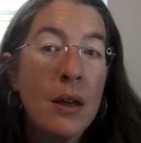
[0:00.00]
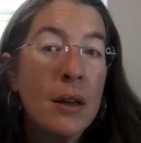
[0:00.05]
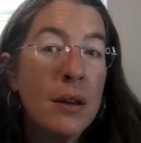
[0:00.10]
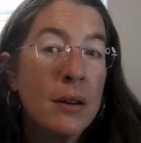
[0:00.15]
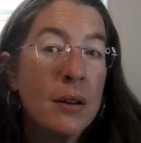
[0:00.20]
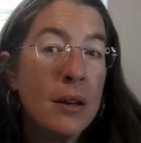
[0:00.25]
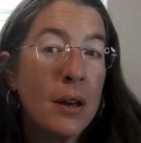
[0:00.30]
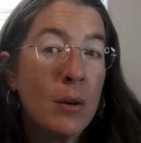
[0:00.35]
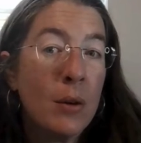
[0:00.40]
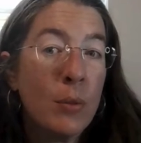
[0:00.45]

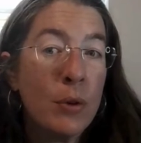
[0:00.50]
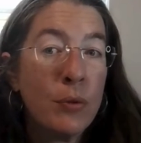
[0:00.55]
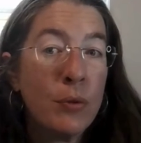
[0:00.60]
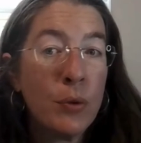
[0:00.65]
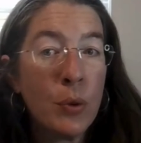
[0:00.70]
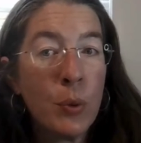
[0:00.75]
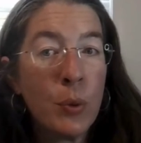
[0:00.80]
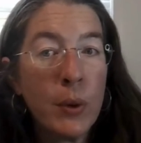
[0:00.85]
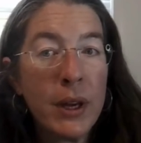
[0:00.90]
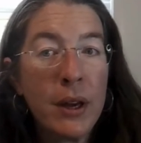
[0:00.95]
Now,
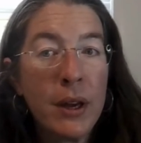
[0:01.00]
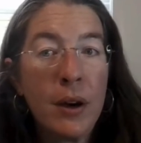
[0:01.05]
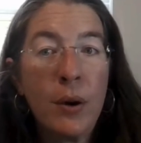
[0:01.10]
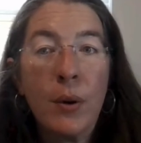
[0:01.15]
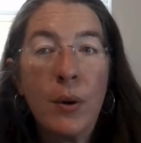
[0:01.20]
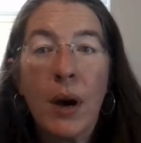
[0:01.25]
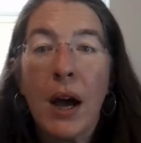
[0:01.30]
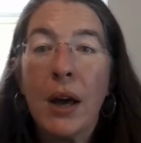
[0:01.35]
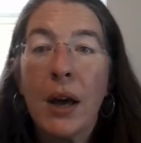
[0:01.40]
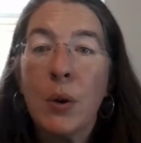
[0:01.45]
before we go,
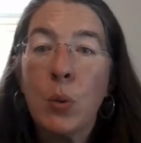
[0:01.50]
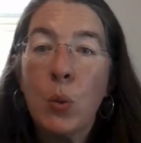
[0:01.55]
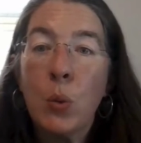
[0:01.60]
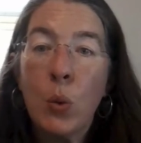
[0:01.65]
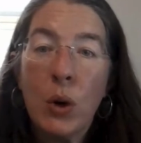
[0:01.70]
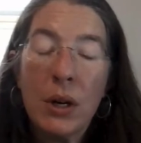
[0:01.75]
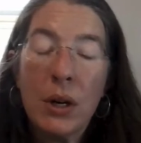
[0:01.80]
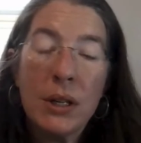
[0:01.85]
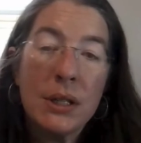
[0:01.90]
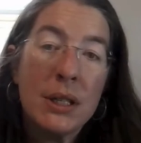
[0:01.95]
I
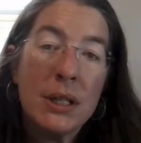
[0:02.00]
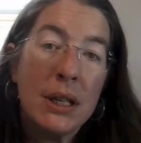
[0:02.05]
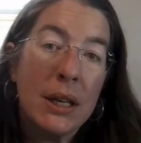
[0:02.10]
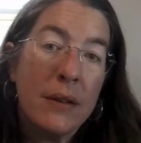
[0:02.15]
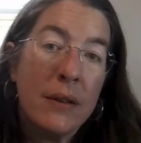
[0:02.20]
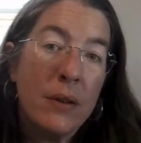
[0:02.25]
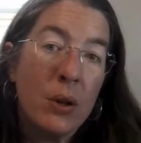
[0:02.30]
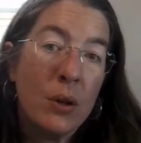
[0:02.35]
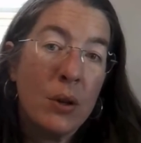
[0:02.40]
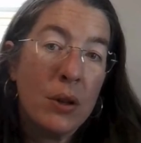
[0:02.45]
want to give
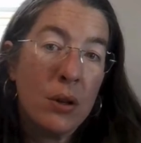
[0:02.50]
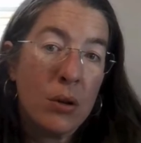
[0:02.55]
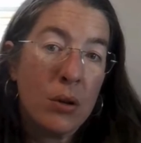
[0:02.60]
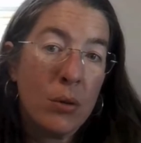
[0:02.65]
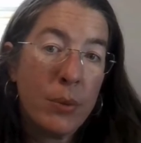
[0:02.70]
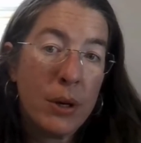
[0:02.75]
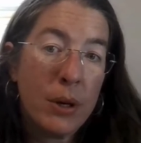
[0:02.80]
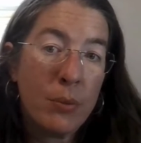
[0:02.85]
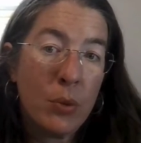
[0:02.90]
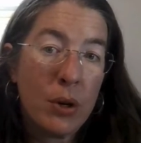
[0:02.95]
you a little
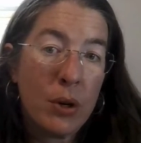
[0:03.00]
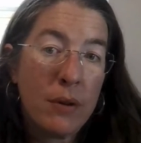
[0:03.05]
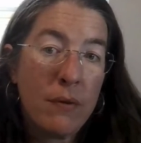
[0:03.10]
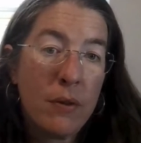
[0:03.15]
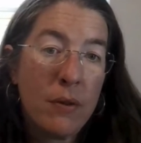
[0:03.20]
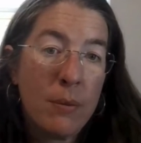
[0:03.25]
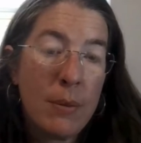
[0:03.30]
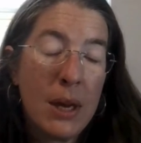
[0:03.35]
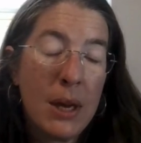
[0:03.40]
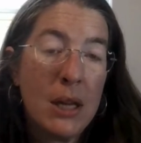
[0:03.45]
bit more
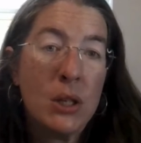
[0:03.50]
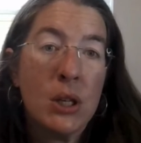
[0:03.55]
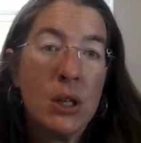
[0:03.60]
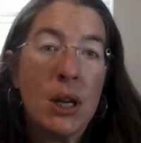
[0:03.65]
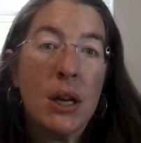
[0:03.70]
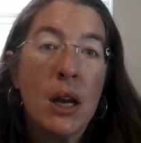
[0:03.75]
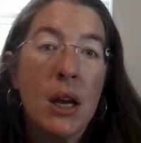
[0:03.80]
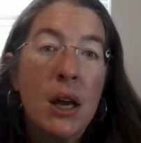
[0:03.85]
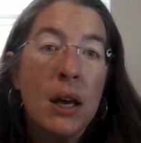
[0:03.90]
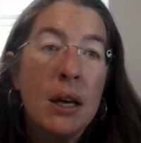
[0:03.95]

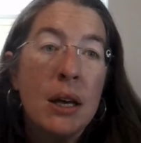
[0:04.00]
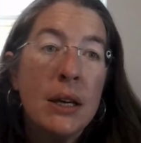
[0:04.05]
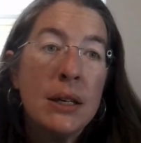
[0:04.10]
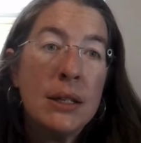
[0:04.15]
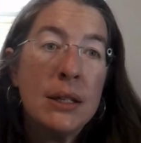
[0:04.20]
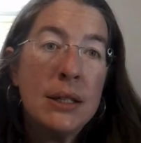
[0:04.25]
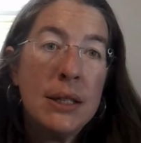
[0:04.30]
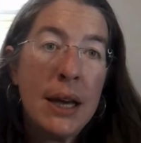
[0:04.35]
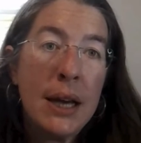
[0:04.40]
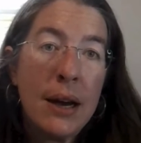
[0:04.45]
information.
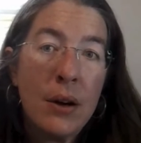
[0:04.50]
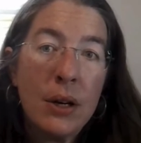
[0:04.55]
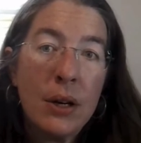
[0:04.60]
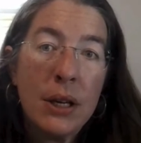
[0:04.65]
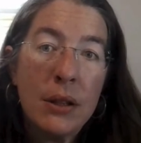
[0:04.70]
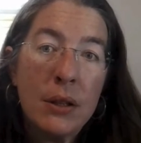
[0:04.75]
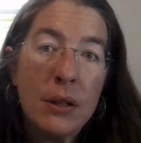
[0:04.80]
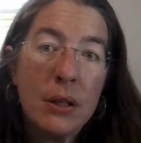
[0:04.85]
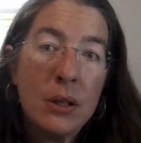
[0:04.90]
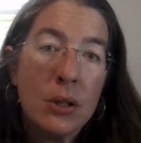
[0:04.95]
Down in
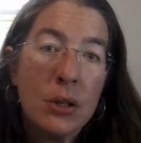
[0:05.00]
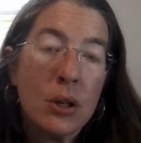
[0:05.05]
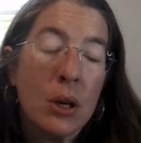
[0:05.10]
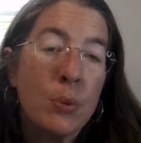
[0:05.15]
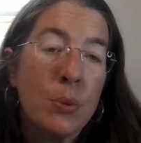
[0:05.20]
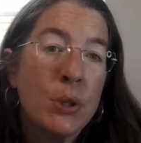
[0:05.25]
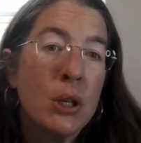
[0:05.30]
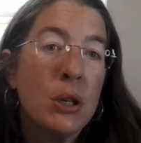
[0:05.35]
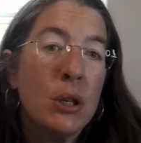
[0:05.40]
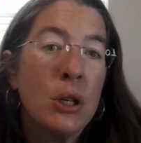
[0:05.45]
the
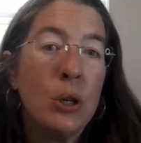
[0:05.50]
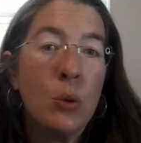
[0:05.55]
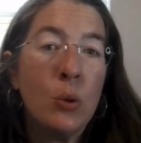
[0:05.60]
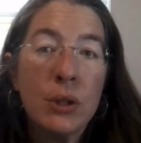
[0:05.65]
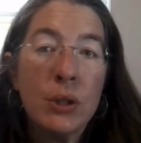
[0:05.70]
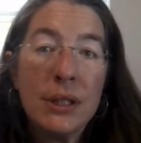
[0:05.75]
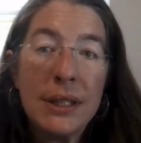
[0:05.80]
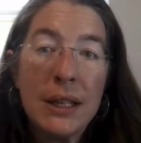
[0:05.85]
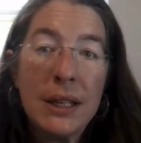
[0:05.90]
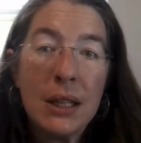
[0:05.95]
description, you will
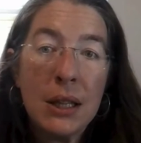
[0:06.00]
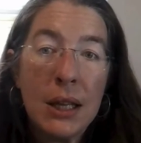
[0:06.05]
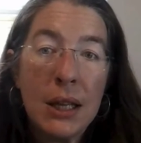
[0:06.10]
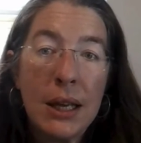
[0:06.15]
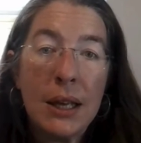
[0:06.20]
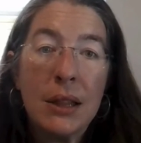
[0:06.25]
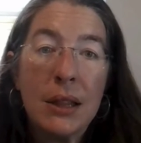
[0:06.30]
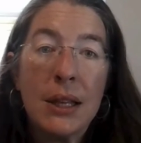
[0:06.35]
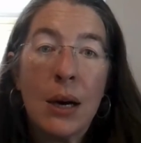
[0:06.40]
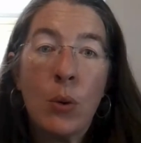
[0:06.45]
see a
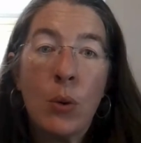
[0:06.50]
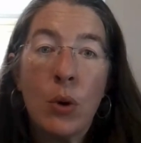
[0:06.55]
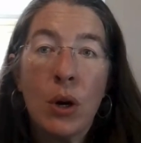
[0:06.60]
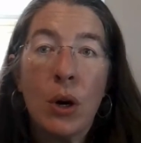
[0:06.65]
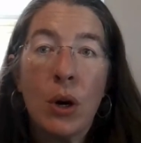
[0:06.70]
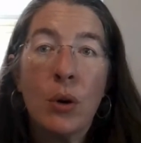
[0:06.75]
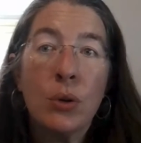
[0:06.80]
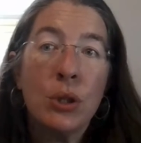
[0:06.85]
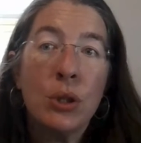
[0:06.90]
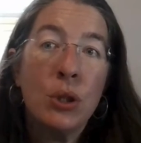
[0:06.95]
link that will
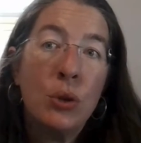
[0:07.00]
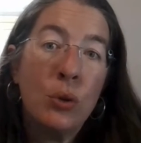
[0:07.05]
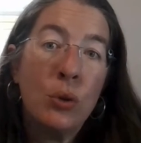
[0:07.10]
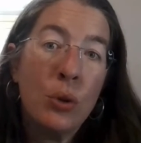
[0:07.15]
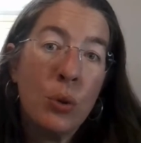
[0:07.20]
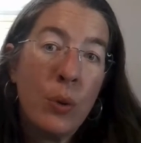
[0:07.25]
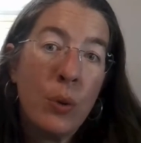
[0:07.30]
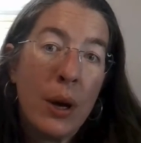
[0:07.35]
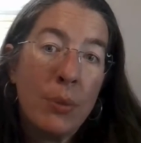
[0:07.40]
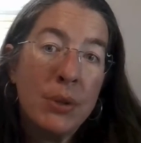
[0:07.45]
go to
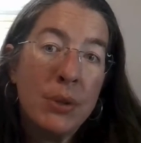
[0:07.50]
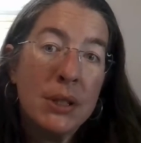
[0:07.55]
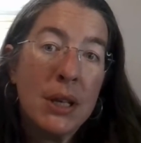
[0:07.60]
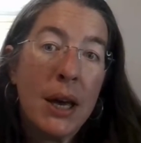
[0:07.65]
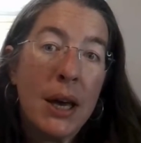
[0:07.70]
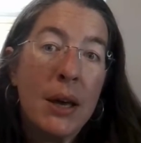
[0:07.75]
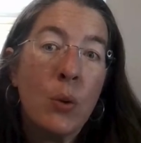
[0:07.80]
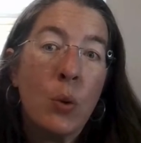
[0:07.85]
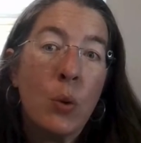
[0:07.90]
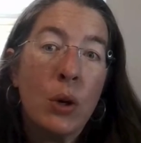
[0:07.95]
the
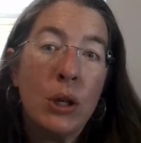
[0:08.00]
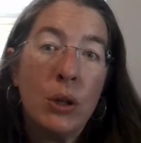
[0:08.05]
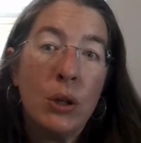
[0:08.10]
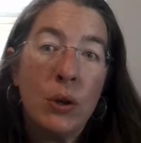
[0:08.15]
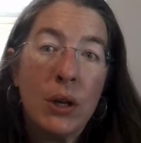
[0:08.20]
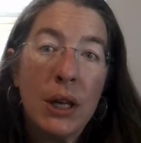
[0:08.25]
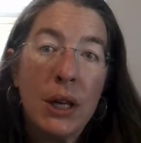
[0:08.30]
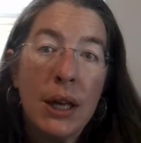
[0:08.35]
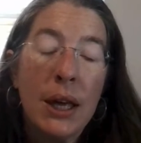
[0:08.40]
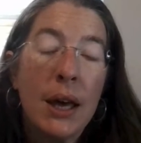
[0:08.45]
website where you
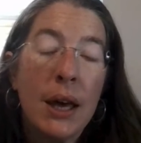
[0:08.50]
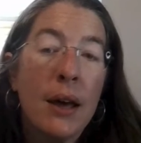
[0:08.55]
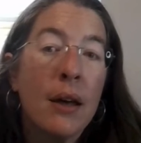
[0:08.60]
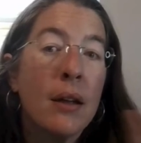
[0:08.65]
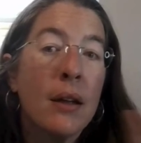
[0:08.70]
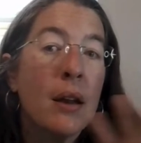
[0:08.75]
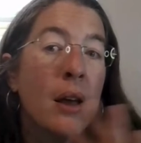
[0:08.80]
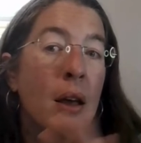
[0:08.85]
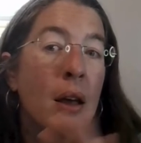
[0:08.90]
can get